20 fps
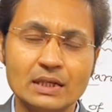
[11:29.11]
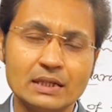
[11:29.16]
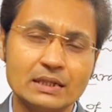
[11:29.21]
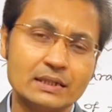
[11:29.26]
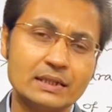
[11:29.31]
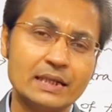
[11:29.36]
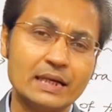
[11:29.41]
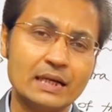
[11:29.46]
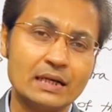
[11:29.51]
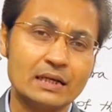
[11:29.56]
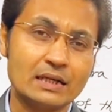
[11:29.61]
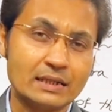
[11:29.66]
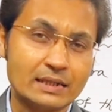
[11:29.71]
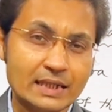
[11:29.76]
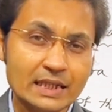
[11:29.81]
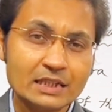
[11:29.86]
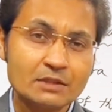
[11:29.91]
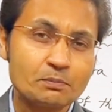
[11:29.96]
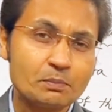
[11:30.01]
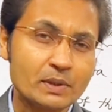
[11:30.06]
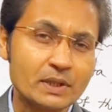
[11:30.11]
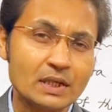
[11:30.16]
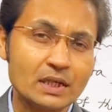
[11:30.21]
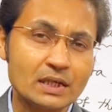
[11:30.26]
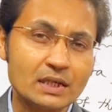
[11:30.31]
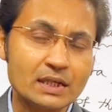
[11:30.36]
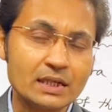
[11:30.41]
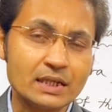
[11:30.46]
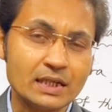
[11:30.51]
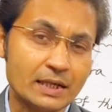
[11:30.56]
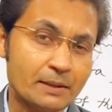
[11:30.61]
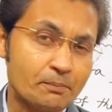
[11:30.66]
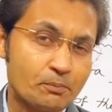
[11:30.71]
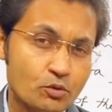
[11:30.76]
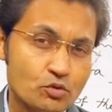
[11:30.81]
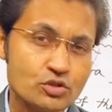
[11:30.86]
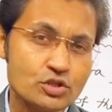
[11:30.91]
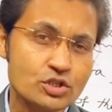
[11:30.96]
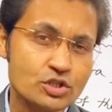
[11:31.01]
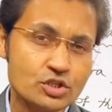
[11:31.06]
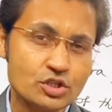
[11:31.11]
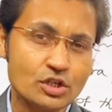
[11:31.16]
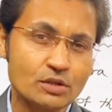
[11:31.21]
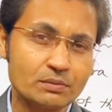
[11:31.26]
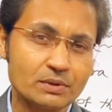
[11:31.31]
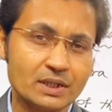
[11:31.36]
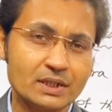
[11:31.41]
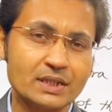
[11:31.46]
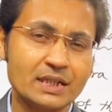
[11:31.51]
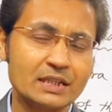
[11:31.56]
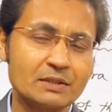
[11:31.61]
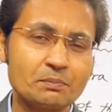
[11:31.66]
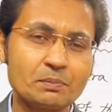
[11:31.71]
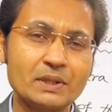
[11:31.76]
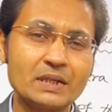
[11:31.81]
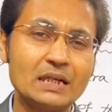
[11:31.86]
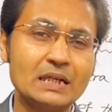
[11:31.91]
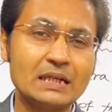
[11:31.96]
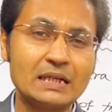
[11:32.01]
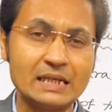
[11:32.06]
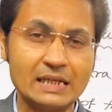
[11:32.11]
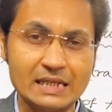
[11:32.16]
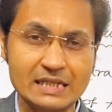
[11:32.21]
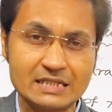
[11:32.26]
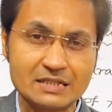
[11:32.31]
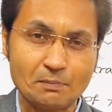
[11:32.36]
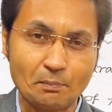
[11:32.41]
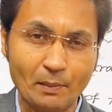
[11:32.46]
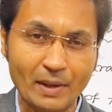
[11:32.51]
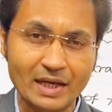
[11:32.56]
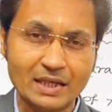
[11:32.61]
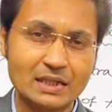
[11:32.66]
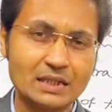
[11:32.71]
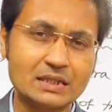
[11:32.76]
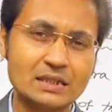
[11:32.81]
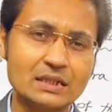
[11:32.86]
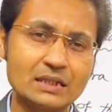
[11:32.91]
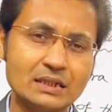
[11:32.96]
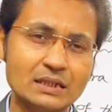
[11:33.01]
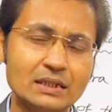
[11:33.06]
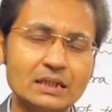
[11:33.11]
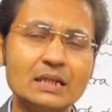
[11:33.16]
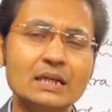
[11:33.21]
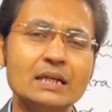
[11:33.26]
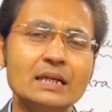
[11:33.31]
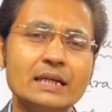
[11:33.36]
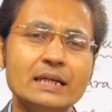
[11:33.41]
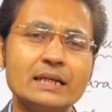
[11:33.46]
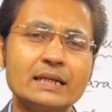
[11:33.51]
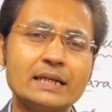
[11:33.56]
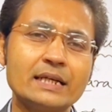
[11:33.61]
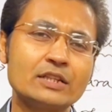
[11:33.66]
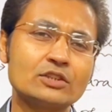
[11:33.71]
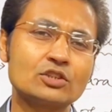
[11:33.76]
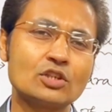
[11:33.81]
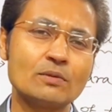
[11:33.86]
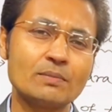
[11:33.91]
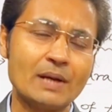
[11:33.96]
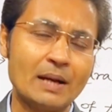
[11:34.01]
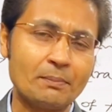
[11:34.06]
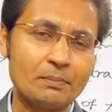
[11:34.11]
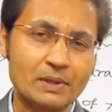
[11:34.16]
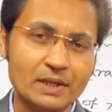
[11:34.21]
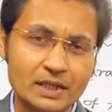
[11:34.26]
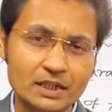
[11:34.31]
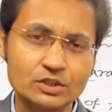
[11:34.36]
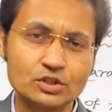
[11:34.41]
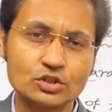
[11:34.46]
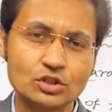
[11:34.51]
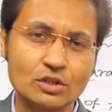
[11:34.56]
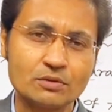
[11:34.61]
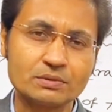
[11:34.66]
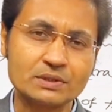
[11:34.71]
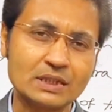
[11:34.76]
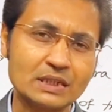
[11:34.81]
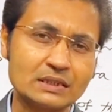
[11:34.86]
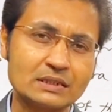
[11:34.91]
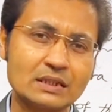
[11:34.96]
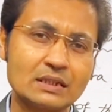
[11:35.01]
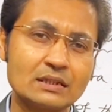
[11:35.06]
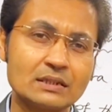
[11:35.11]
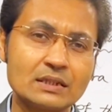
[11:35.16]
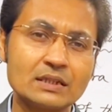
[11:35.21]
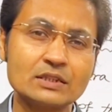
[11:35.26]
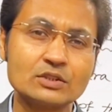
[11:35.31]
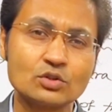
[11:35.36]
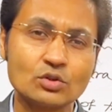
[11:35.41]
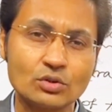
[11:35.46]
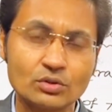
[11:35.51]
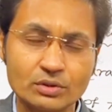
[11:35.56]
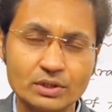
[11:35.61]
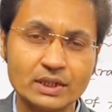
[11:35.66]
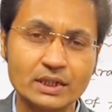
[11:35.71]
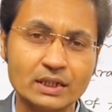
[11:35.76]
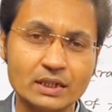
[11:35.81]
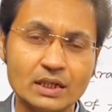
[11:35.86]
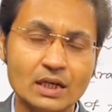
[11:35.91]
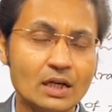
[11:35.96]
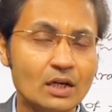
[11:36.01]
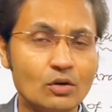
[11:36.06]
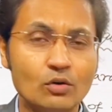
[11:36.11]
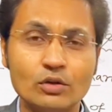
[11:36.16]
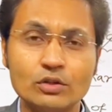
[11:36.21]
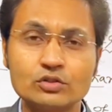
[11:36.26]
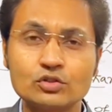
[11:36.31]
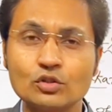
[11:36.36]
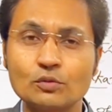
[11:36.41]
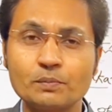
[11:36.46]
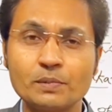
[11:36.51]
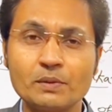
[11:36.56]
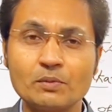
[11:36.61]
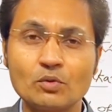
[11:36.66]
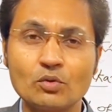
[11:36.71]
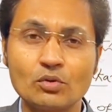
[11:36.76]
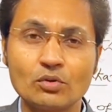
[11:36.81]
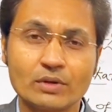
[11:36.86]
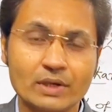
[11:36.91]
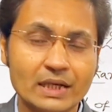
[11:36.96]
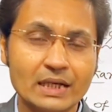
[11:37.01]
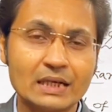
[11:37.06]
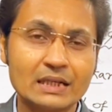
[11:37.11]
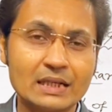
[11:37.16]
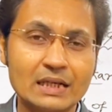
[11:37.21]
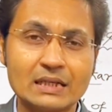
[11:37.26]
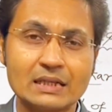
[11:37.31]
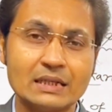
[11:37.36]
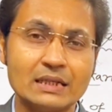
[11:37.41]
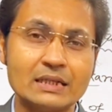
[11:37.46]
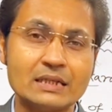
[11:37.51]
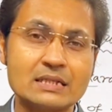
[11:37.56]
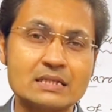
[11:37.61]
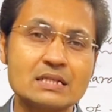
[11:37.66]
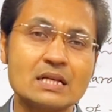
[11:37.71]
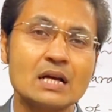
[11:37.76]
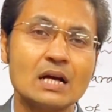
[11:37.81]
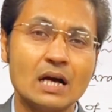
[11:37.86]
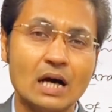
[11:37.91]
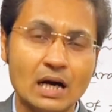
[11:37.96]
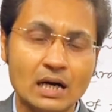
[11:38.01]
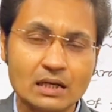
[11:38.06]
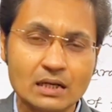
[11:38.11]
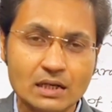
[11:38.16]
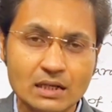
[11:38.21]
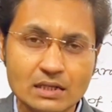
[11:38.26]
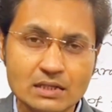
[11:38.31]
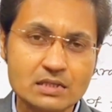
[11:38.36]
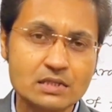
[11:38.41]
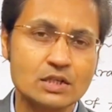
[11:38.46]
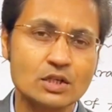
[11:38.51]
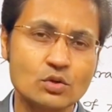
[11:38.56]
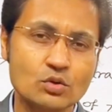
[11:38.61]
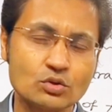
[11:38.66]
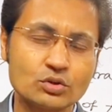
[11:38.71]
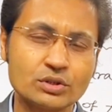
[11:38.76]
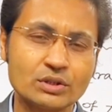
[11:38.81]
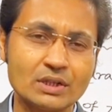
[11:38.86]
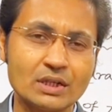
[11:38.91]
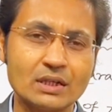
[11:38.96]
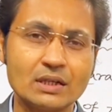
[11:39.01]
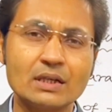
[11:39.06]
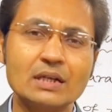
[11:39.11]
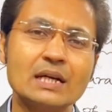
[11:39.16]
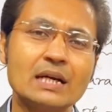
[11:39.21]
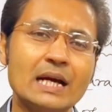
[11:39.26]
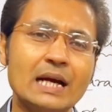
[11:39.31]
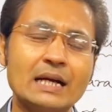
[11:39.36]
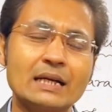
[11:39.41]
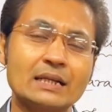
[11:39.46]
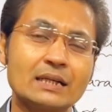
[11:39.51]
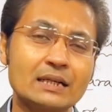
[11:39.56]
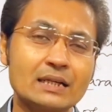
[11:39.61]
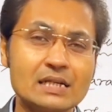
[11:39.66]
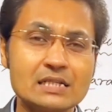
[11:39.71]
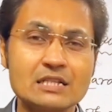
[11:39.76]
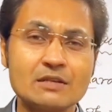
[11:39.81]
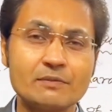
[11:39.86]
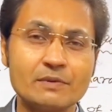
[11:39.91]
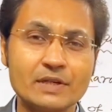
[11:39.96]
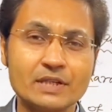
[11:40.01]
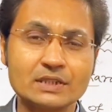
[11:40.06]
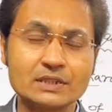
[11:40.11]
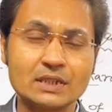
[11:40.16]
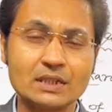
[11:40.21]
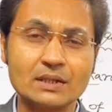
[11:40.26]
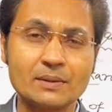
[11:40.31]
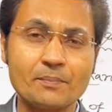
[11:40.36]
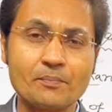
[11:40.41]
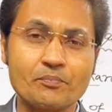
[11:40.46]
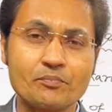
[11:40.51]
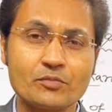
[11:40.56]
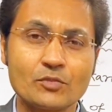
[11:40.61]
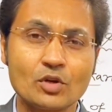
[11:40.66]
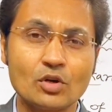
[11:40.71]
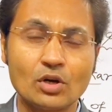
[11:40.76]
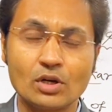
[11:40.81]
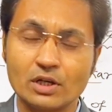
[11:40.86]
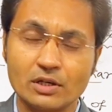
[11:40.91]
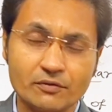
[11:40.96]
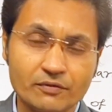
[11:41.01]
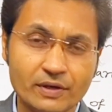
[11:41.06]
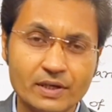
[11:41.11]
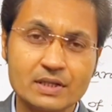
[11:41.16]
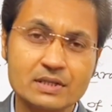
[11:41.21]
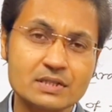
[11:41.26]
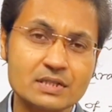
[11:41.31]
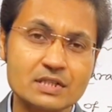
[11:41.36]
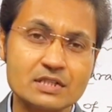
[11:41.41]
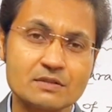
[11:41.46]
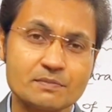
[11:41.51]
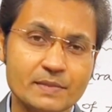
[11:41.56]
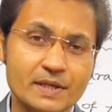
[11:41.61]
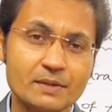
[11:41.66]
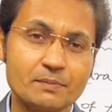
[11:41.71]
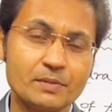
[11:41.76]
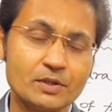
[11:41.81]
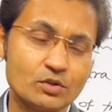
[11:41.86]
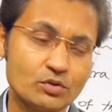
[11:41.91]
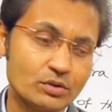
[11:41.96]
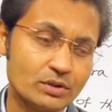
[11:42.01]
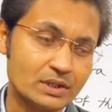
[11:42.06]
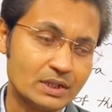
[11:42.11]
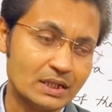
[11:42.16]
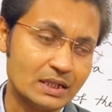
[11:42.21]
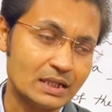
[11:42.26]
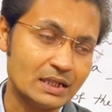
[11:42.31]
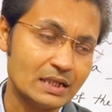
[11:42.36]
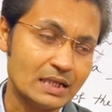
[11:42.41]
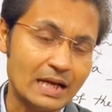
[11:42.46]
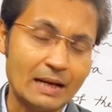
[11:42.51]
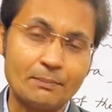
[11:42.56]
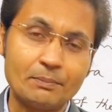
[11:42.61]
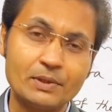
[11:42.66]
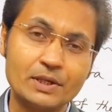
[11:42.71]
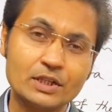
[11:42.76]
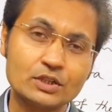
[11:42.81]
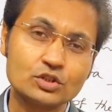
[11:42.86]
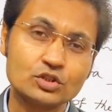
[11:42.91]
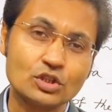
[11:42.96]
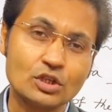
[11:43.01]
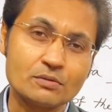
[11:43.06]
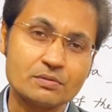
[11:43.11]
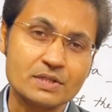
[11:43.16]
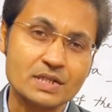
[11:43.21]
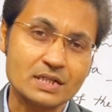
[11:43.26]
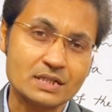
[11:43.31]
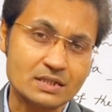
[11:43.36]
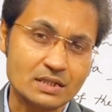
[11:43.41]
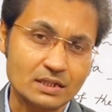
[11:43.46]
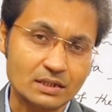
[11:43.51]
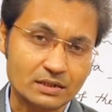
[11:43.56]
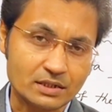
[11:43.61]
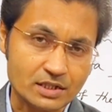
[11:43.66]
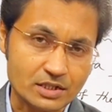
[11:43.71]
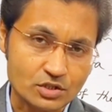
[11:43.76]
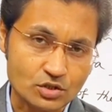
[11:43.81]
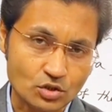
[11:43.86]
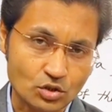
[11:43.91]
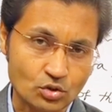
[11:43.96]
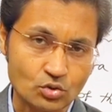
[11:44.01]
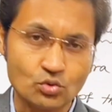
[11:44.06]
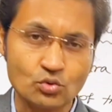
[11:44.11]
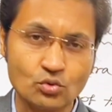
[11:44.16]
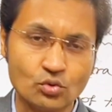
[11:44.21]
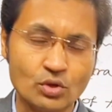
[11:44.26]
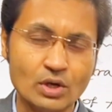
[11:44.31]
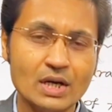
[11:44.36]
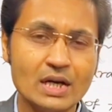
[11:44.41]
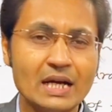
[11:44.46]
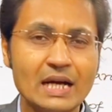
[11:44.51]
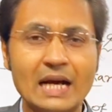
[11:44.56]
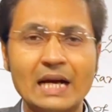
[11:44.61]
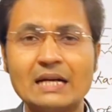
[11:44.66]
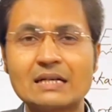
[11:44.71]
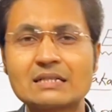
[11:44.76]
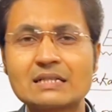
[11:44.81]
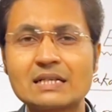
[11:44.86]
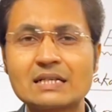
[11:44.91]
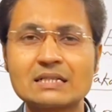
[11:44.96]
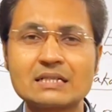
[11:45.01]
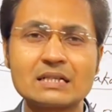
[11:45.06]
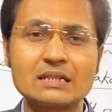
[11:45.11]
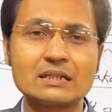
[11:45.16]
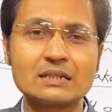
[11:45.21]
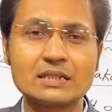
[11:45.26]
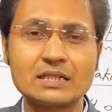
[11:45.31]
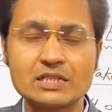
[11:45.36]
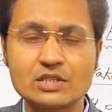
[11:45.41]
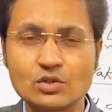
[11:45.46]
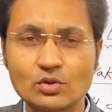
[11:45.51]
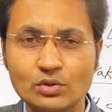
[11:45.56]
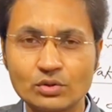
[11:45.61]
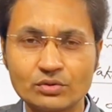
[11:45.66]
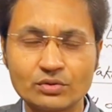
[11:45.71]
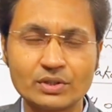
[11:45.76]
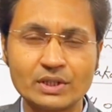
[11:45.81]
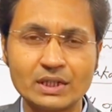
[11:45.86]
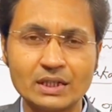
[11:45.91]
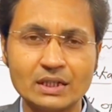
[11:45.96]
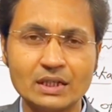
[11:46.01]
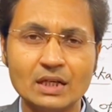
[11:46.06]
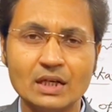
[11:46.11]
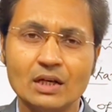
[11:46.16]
Their death penalty, imposition of the death penalty is mandatory in case of application of Section 303, which Supreme Court held that it is unconstitutional, and the classification or differences made between the application of Section 302 and Section 303,